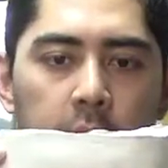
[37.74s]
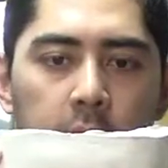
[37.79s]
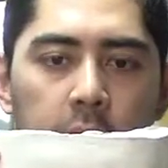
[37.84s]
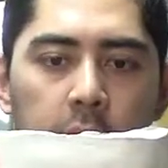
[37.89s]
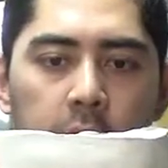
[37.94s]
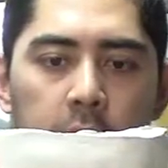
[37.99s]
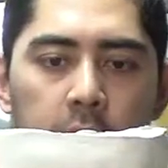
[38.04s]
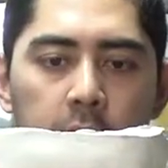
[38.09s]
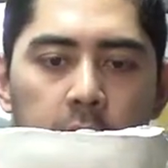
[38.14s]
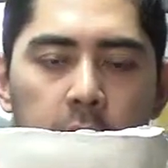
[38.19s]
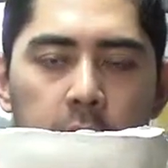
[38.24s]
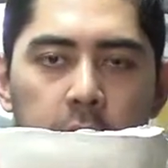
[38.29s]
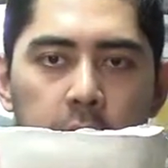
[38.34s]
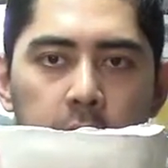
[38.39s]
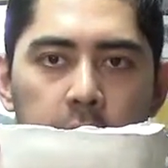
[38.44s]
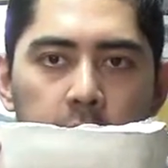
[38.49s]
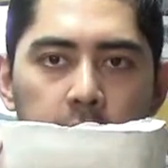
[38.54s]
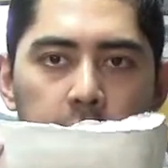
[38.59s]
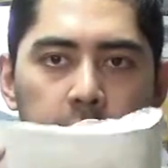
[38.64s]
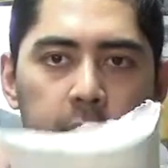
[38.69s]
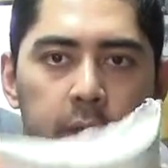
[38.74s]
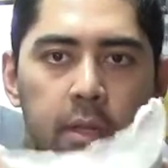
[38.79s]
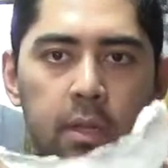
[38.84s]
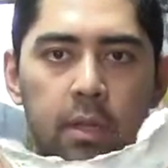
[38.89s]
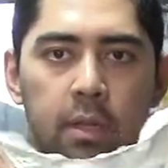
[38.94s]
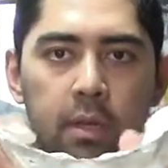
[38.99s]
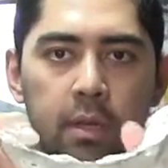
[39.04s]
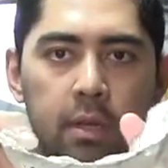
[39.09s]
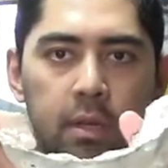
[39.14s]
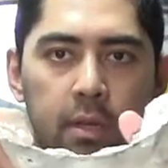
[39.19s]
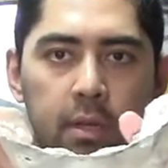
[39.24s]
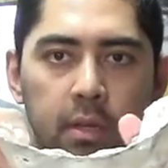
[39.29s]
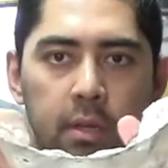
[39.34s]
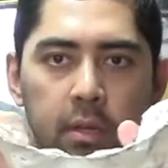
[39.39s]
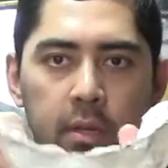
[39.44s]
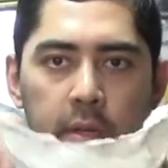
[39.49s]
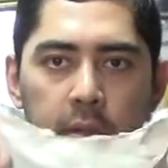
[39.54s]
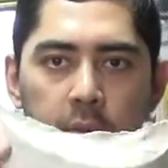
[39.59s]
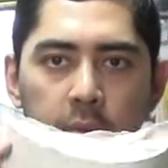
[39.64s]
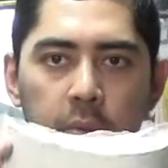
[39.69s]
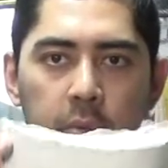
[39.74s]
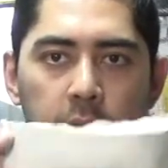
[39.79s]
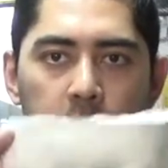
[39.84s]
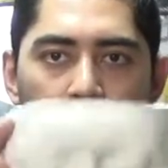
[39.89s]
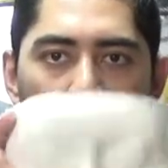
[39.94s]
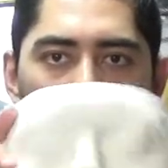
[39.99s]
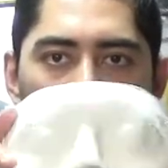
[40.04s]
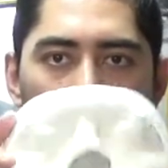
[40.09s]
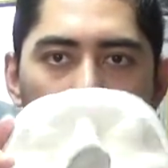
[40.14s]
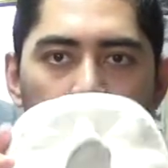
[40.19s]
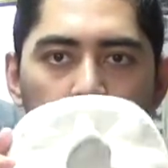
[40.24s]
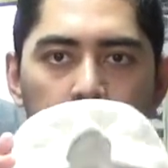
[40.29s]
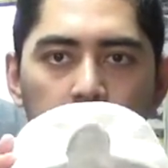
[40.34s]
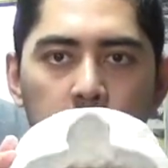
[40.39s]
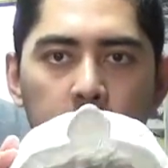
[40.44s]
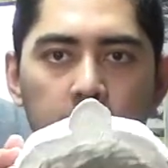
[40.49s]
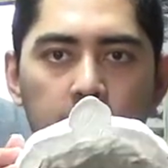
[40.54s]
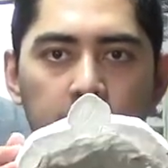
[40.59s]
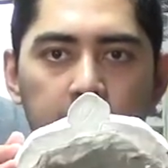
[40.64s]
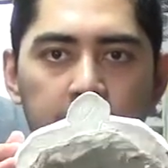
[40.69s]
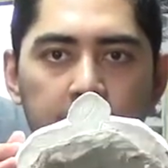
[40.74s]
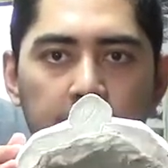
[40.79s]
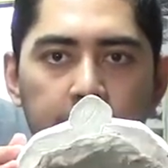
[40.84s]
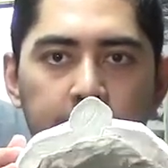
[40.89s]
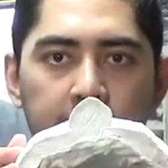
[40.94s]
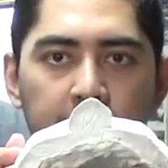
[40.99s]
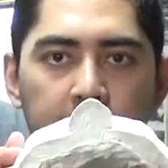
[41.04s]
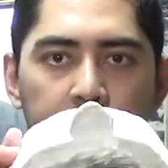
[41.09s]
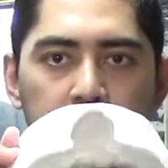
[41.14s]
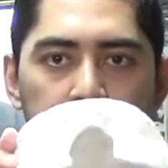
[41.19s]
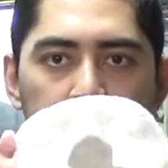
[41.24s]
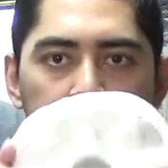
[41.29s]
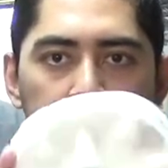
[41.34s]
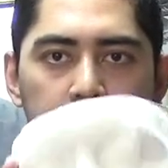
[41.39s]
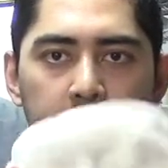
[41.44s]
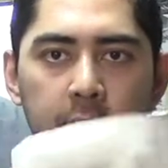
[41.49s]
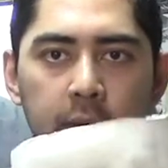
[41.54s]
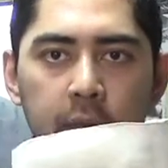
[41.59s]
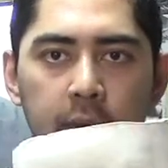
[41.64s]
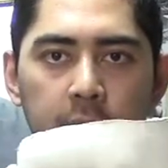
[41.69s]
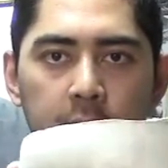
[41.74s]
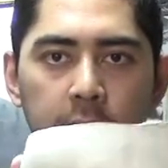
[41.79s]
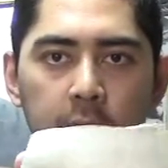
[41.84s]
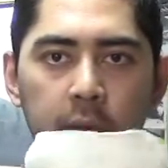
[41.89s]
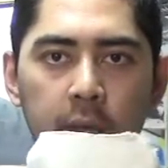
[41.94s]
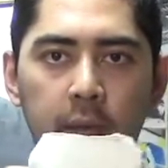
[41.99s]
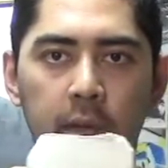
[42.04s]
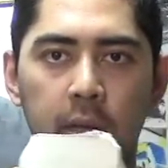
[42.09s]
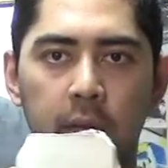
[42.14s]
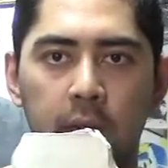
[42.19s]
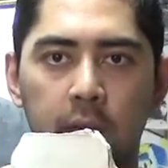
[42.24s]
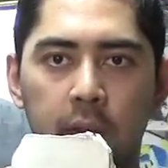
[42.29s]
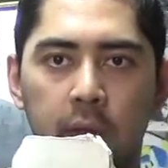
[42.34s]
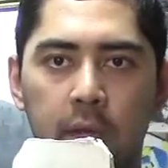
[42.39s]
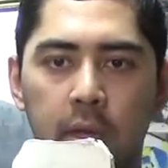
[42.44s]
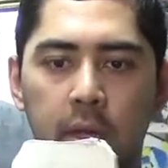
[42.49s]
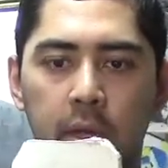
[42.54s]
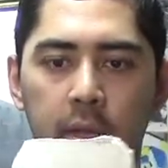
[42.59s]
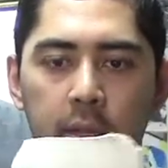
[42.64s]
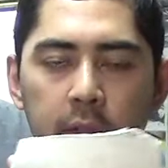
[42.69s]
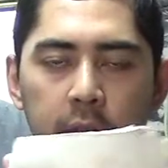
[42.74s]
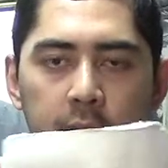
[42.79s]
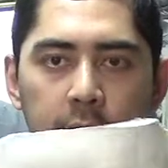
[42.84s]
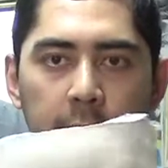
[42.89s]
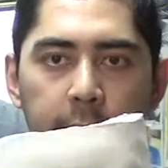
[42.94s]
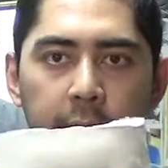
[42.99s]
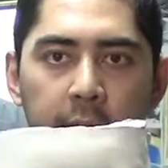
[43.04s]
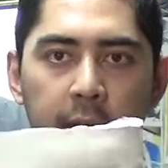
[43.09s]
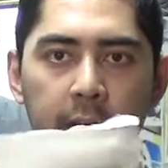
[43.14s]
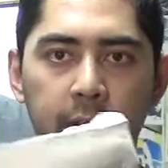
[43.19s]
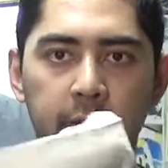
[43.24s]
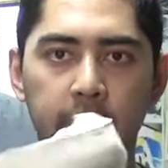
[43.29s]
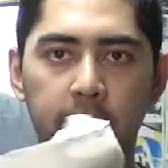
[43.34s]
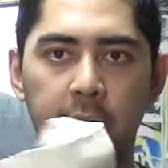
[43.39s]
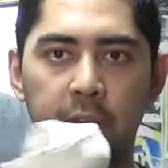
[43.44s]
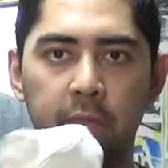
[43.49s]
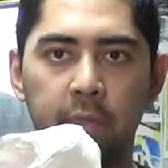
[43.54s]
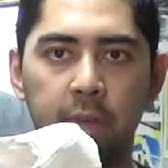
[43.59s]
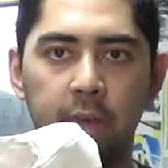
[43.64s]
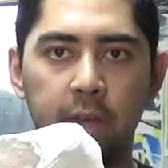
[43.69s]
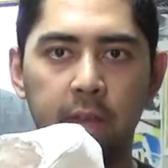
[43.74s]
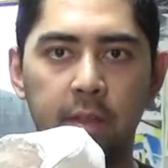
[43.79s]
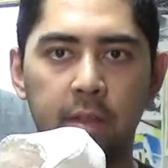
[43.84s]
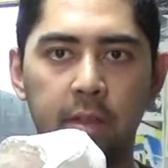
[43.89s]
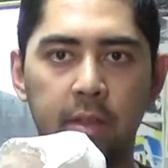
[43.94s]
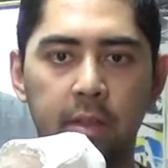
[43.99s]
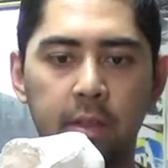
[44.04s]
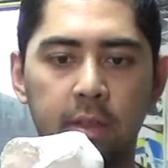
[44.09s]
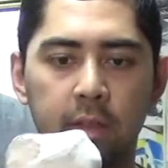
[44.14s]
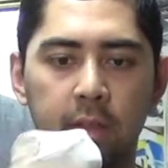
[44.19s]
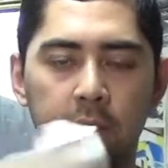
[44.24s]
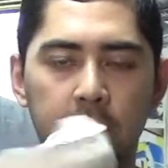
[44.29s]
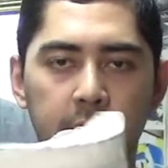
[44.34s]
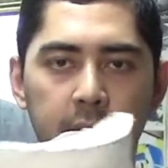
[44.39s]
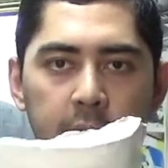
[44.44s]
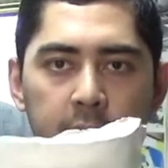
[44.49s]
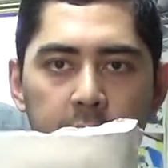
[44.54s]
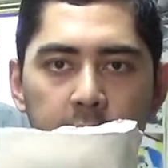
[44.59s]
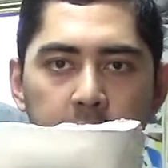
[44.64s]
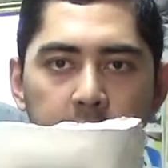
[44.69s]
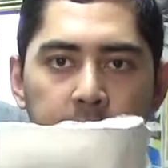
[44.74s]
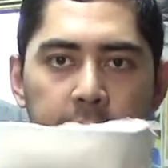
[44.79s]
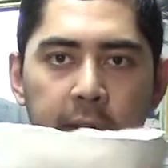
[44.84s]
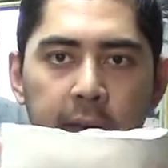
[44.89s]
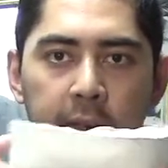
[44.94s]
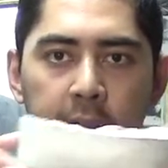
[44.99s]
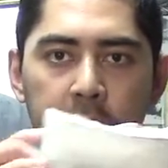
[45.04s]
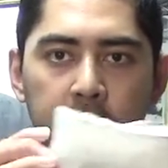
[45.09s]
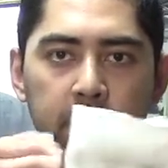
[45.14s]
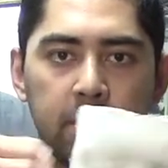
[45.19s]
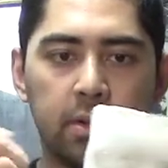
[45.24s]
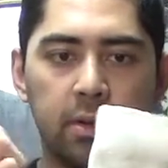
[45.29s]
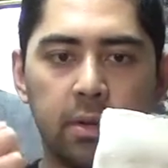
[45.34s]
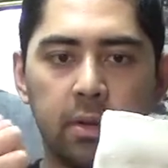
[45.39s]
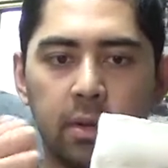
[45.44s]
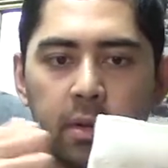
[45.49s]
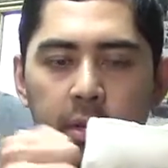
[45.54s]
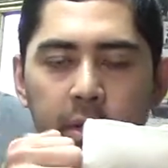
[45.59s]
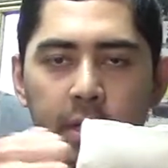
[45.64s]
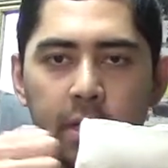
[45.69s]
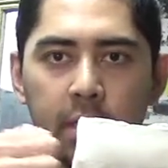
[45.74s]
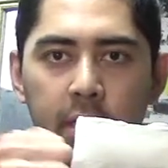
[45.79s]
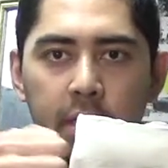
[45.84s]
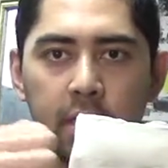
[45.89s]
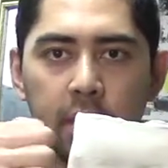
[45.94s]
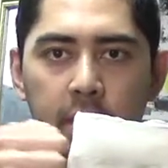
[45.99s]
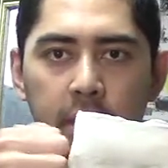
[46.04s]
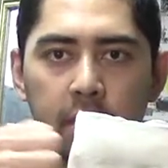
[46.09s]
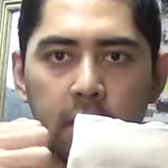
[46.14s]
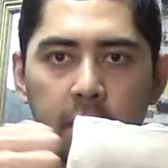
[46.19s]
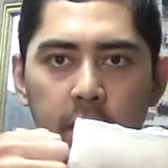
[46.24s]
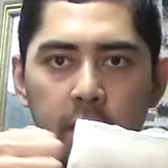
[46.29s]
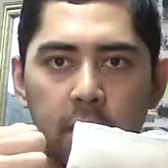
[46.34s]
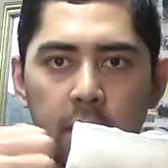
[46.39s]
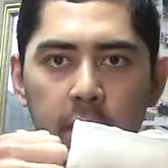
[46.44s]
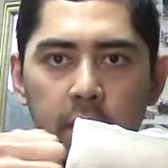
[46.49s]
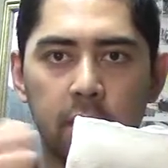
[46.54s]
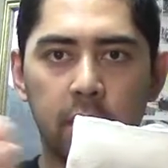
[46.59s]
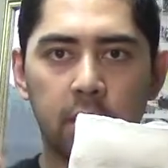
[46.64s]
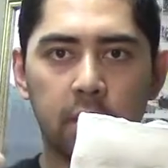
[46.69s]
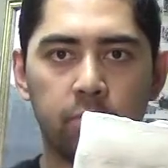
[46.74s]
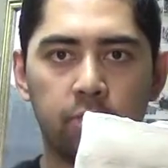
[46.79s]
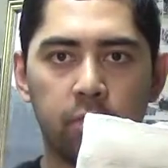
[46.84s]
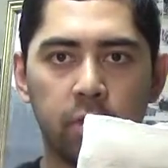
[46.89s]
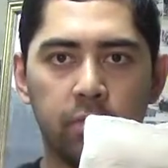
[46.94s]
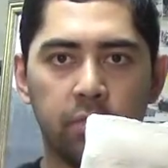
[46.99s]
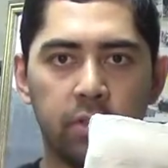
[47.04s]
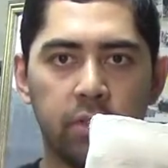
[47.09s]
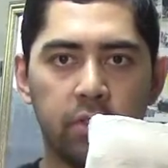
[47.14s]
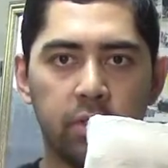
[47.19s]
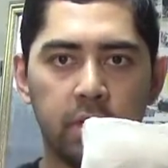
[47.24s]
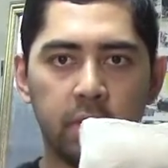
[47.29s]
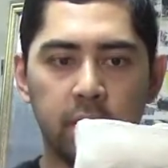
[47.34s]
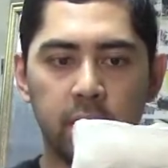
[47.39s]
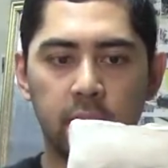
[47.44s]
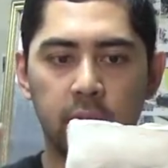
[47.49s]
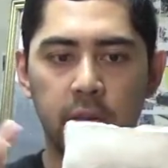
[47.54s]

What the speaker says: So this is what's called a Snapcast. It's a Snapcast of my face, done in plaster. It's pretty rigid.